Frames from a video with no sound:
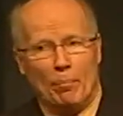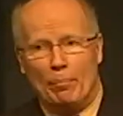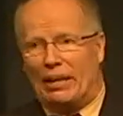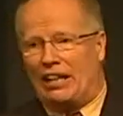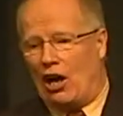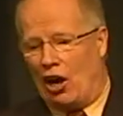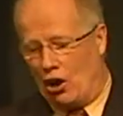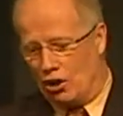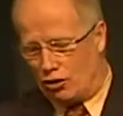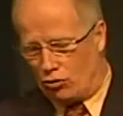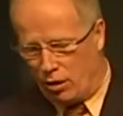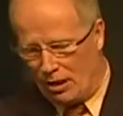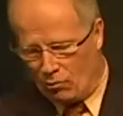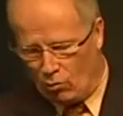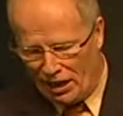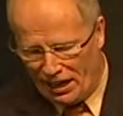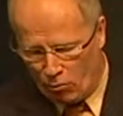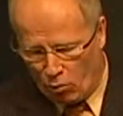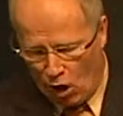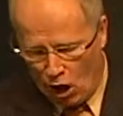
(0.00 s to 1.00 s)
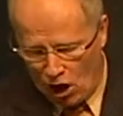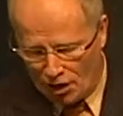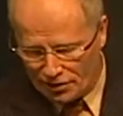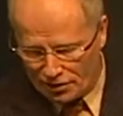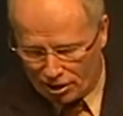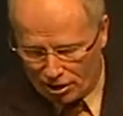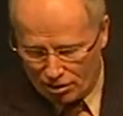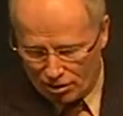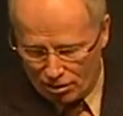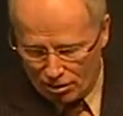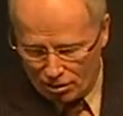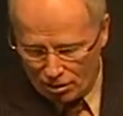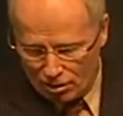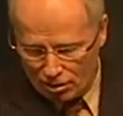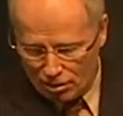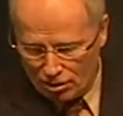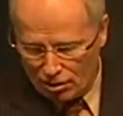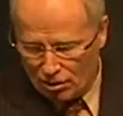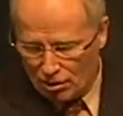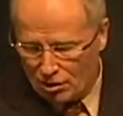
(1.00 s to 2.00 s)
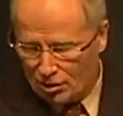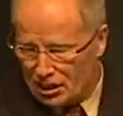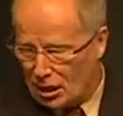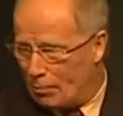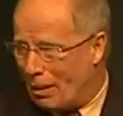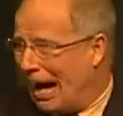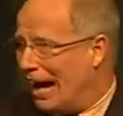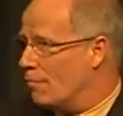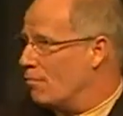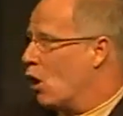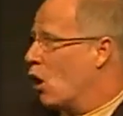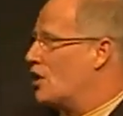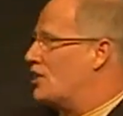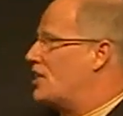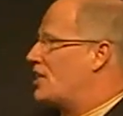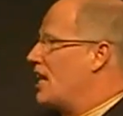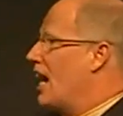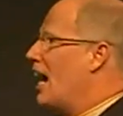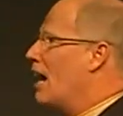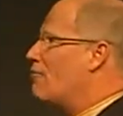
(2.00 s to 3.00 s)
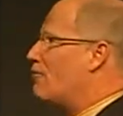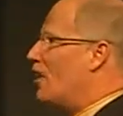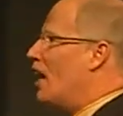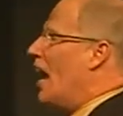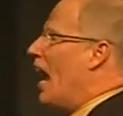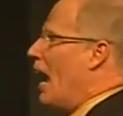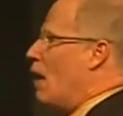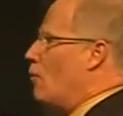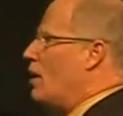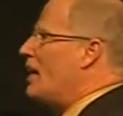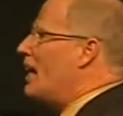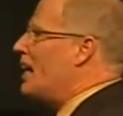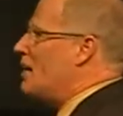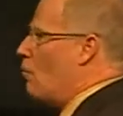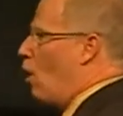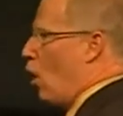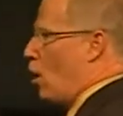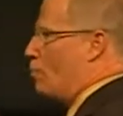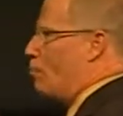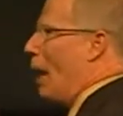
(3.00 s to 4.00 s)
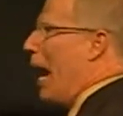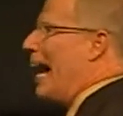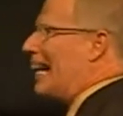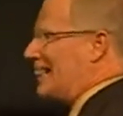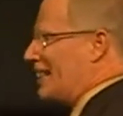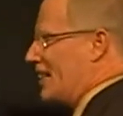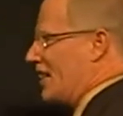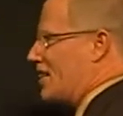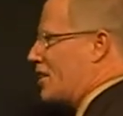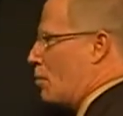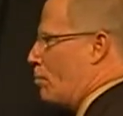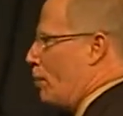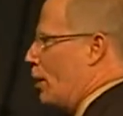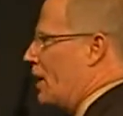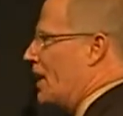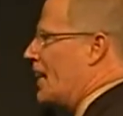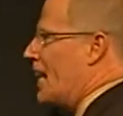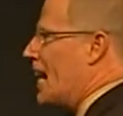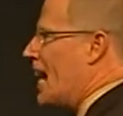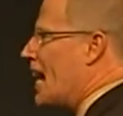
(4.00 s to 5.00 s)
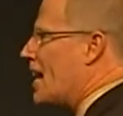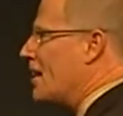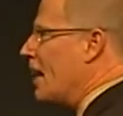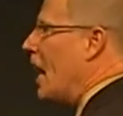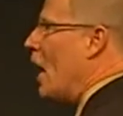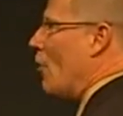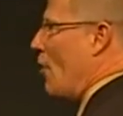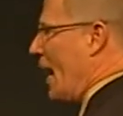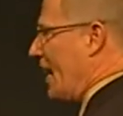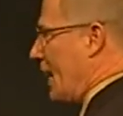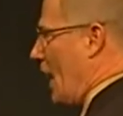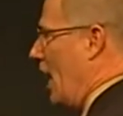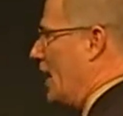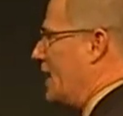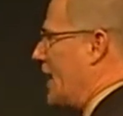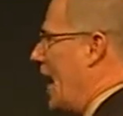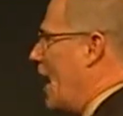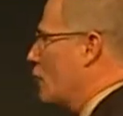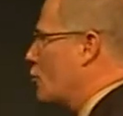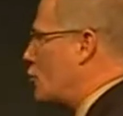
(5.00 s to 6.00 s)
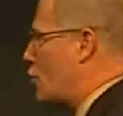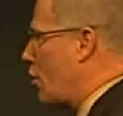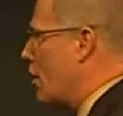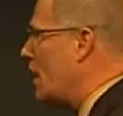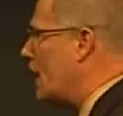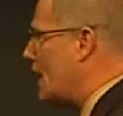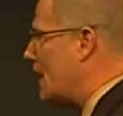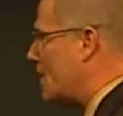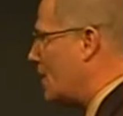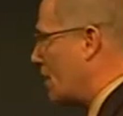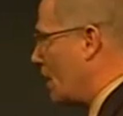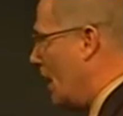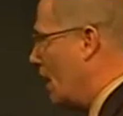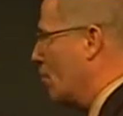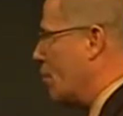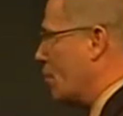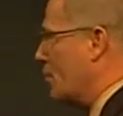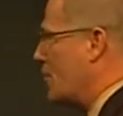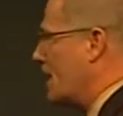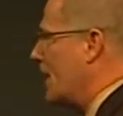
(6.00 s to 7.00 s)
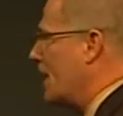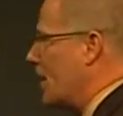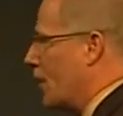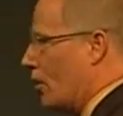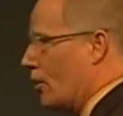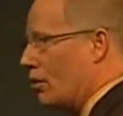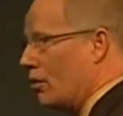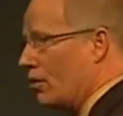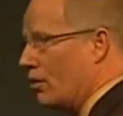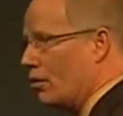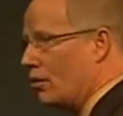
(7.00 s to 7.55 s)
Because when we want to buy more stuff and we need more boxes to put it in, they cut down trees in Brazil.